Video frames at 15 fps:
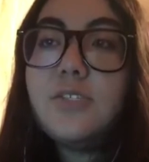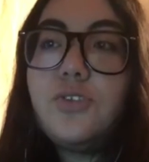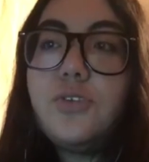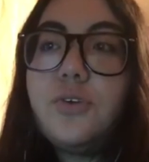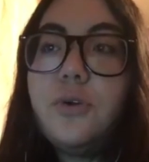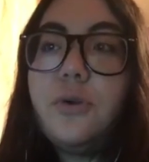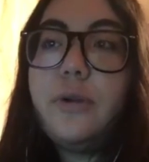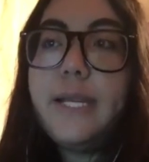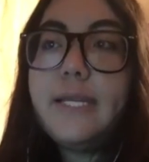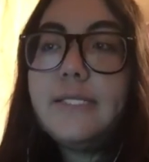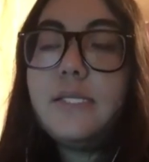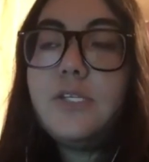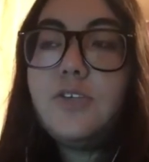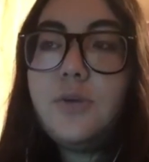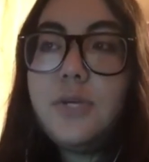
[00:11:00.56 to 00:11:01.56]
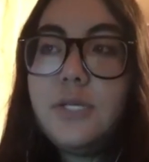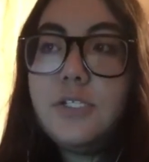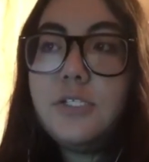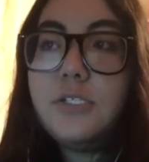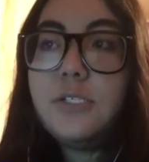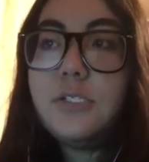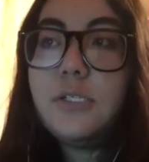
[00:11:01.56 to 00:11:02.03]
create
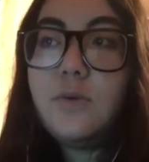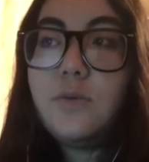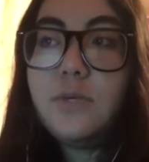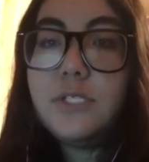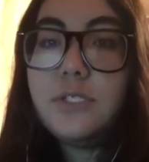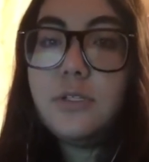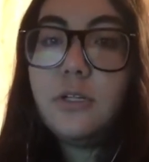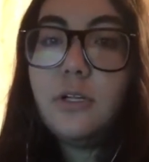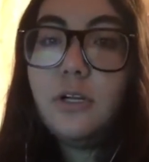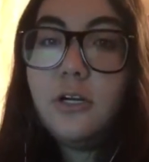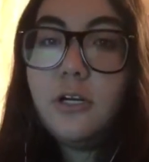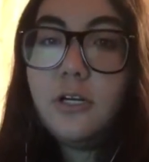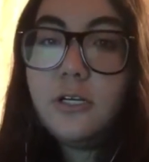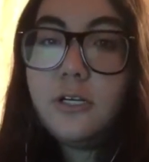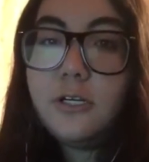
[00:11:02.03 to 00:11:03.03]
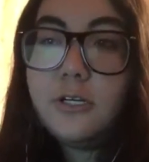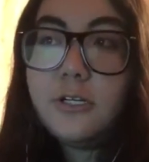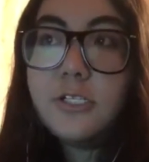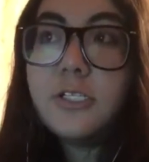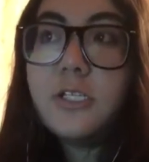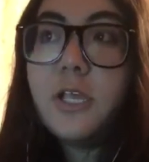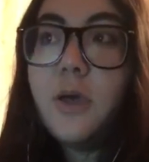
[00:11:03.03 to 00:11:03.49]
situations in which the
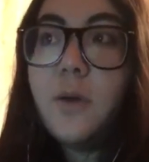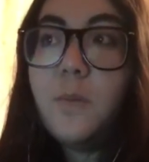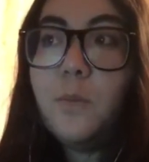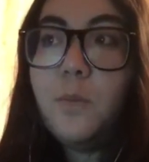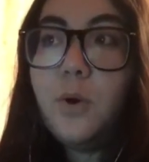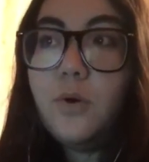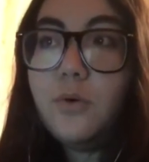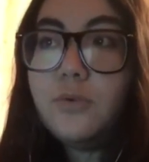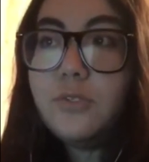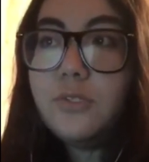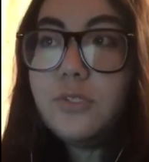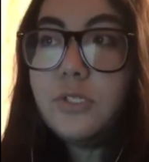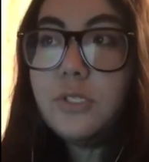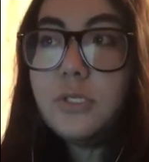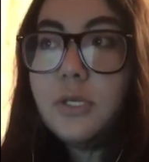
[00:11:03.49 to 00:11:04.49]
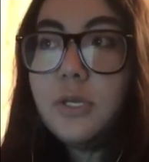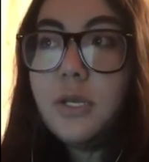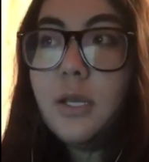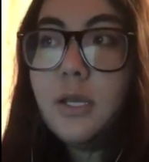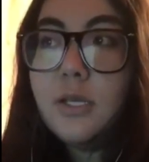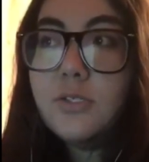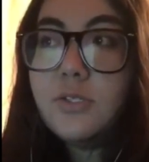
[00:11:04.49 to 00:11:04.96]
learners most
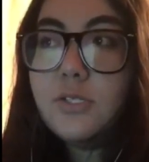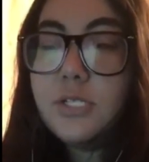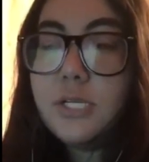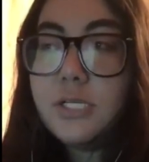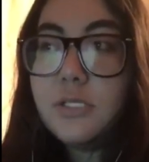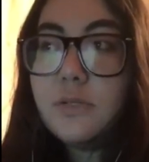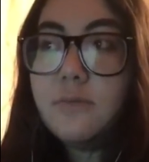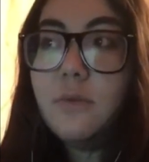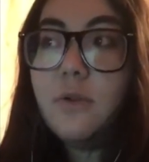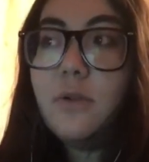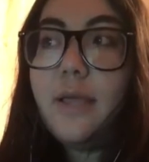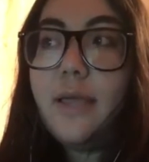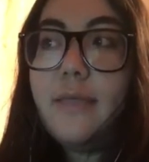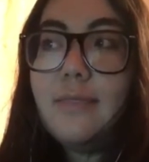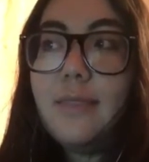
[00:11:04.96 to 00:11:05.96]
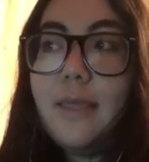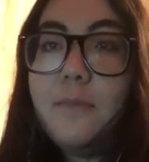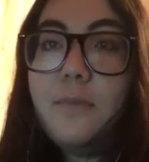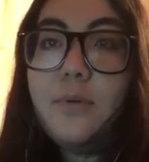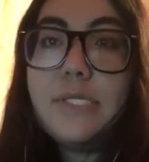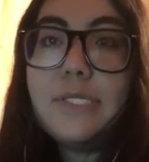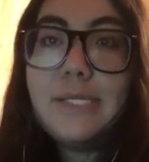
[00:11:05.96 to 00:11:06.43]
suggestible and then
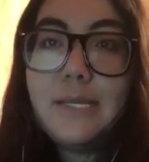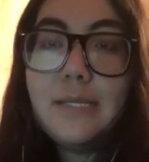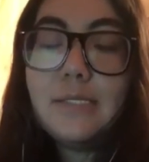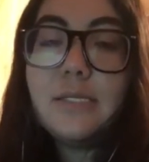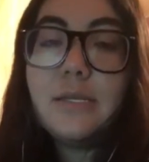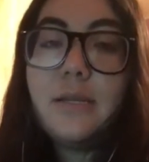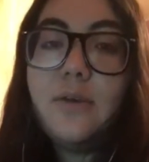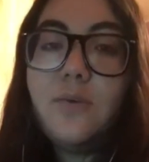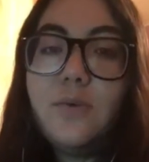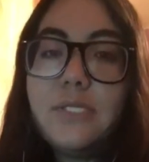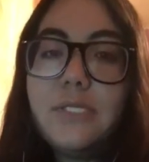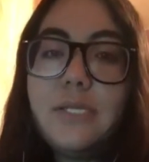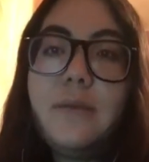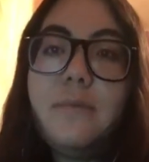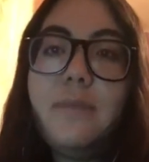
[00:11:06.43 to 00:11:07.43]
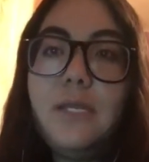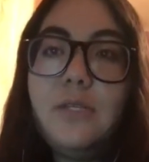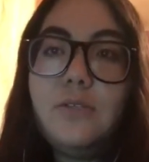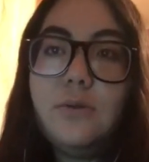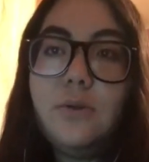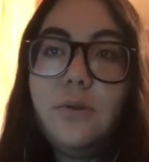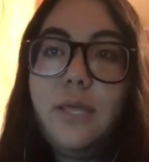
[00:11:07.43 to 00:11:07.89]
present linguistic
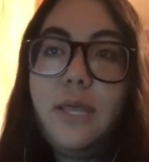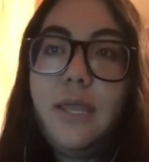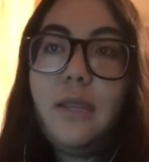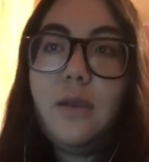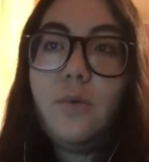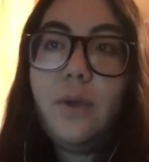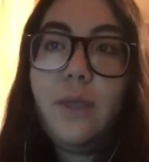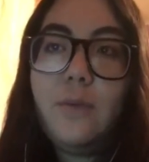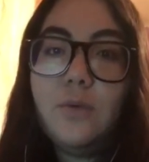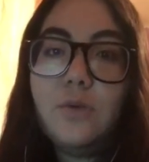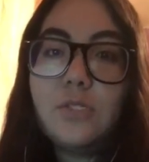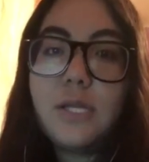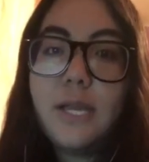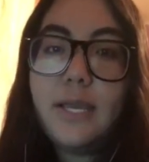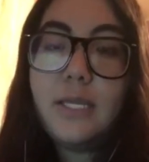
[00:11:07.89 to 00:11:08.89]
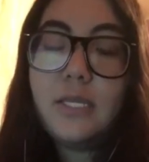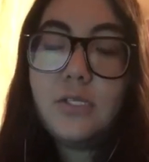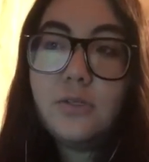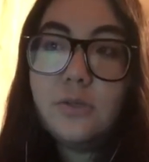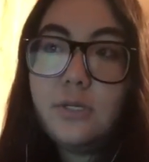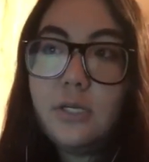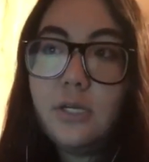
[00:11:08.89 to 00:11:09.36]
mental in a way most likely
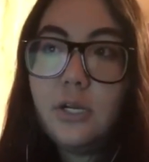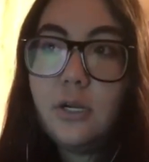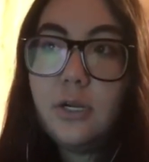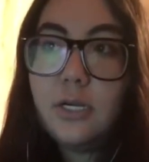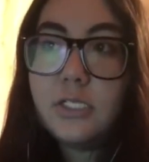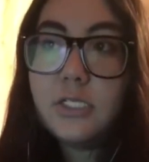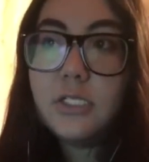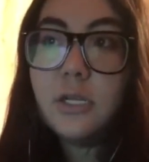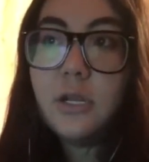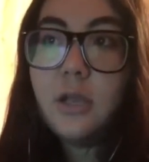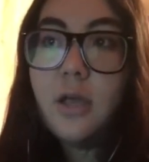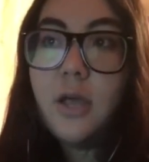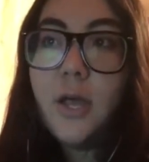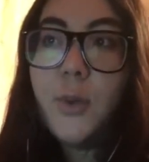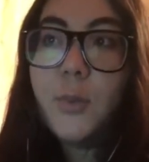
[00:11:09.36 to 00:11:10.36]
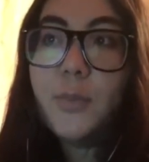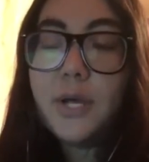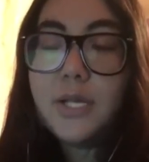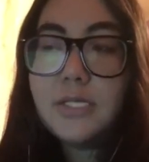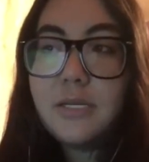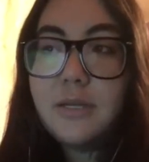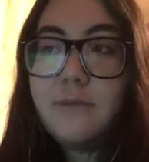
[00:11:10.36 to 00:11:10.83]
to encourage
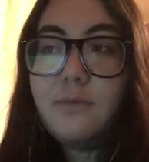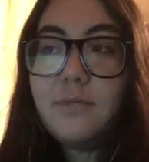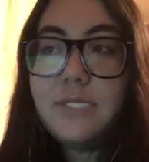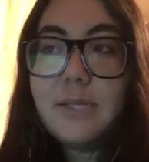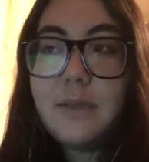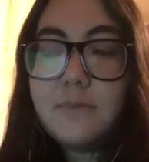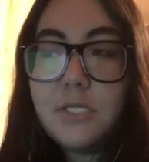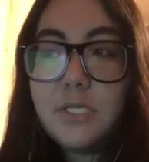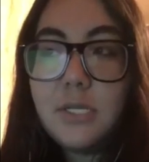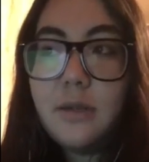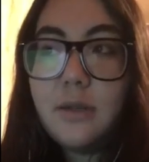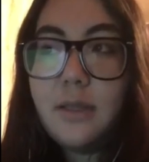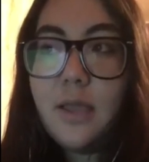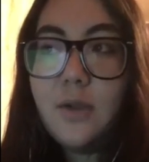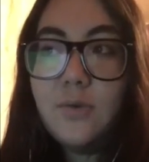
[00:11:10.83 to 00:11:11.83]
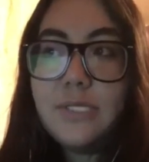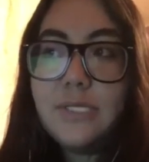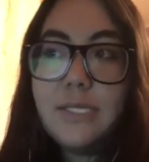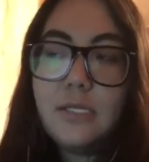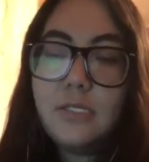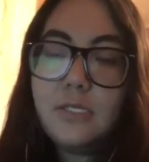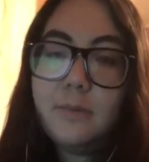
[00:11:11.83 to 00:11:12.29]
positive reception and
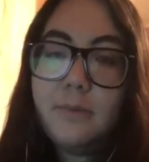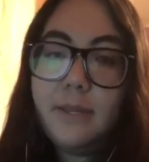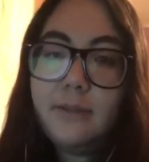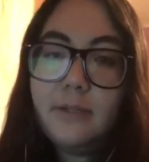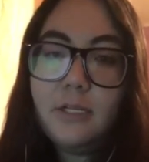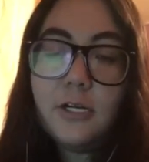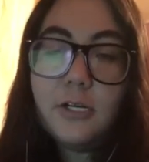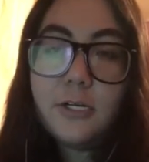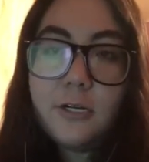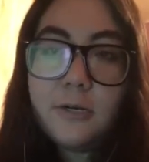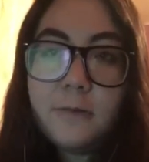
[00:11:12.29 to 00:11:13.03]
retention by the learner.